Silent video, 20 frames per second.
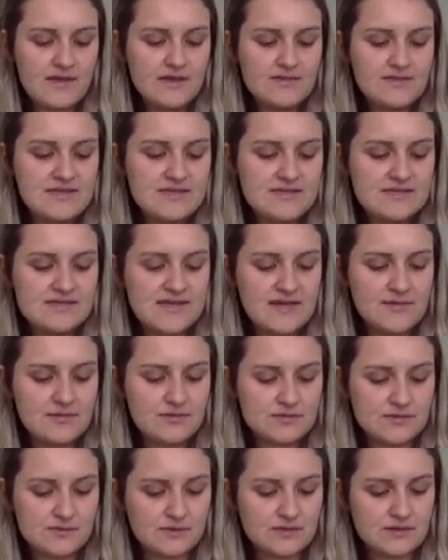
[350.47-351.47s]
These
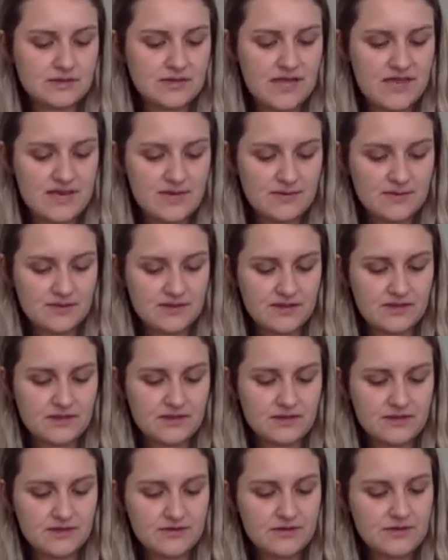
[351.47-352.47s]
tables were laid with
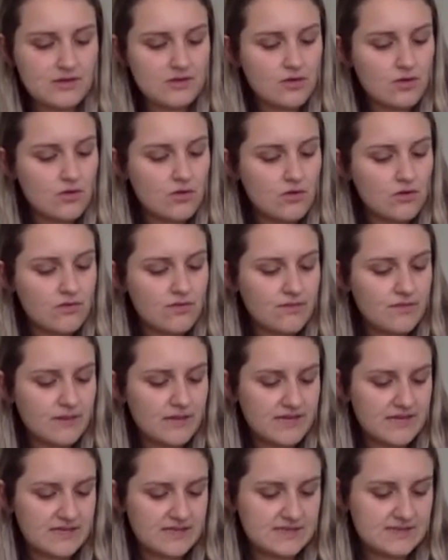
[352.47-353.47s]
glittering golden
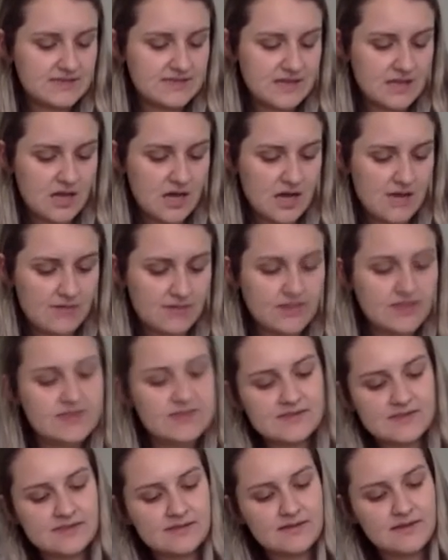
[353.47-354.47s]
plates and
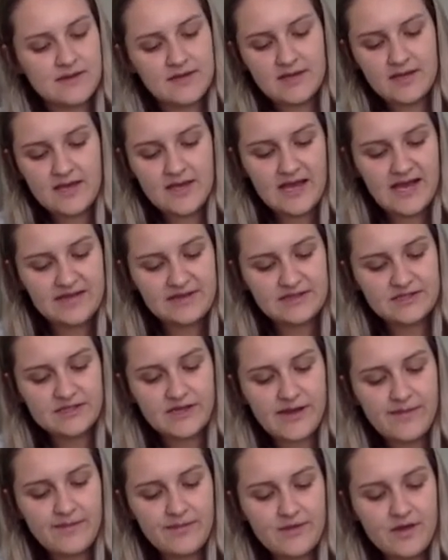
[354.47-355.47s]
goblets. At the
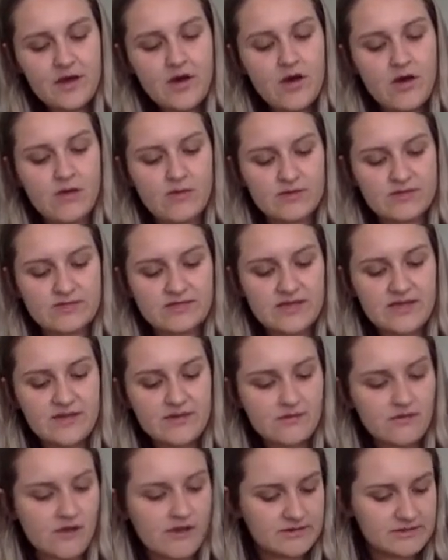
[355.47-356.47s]
top of the hall was
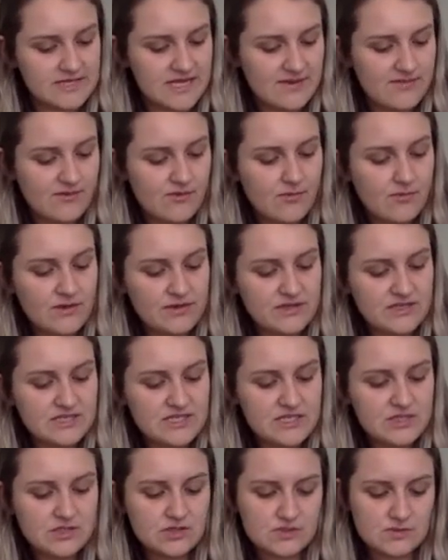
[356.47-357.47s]
another long table where the
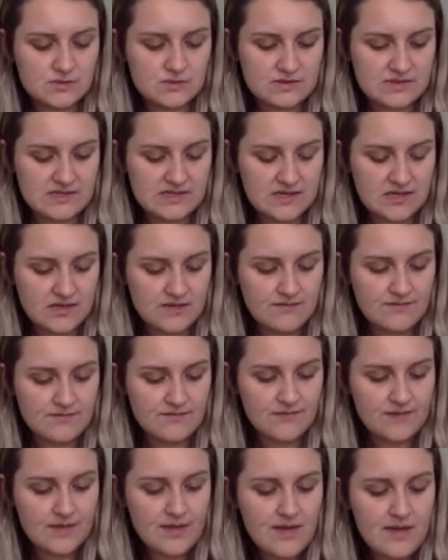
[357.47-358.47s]
teachers were sitting.
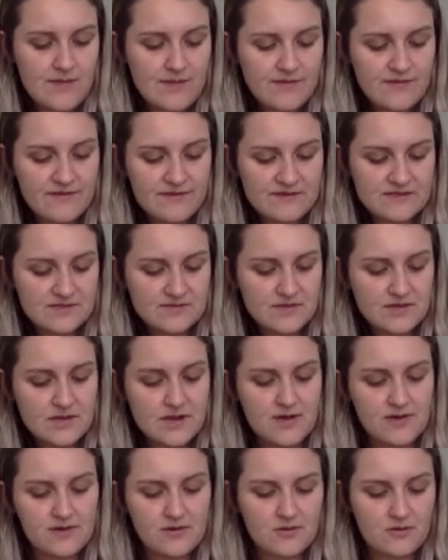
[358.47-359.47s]
Professor
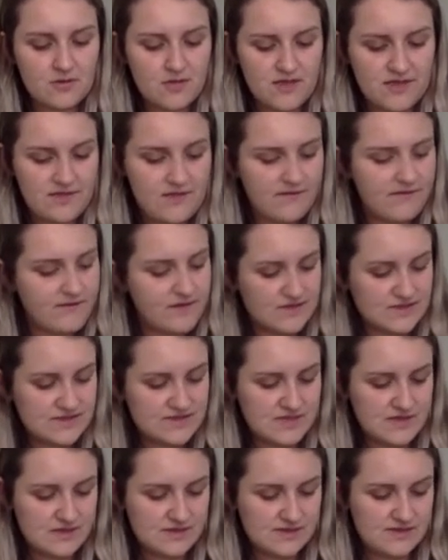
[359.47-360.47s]
McGonagall led the first
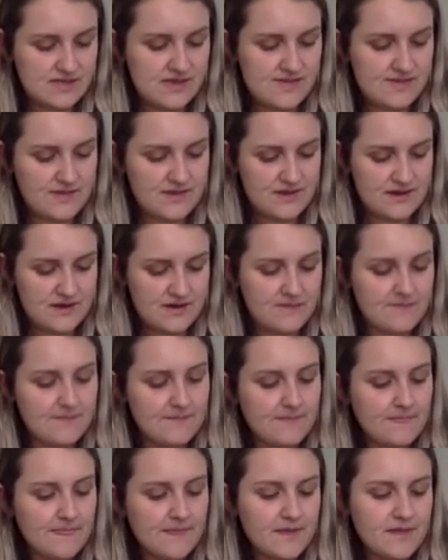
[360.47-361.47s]
years up here,
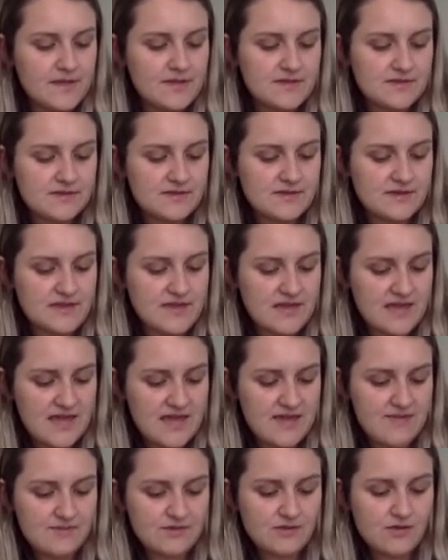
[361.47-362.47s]
so that they
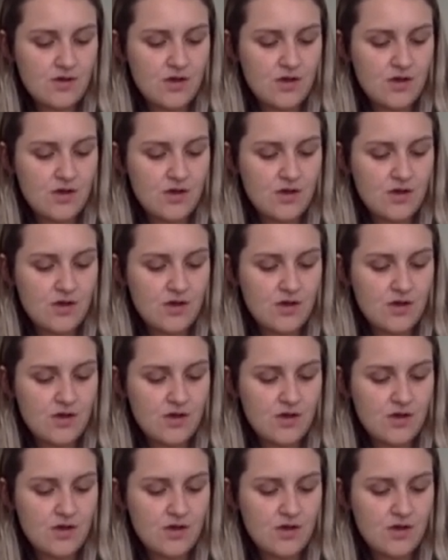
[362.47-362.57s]
came to a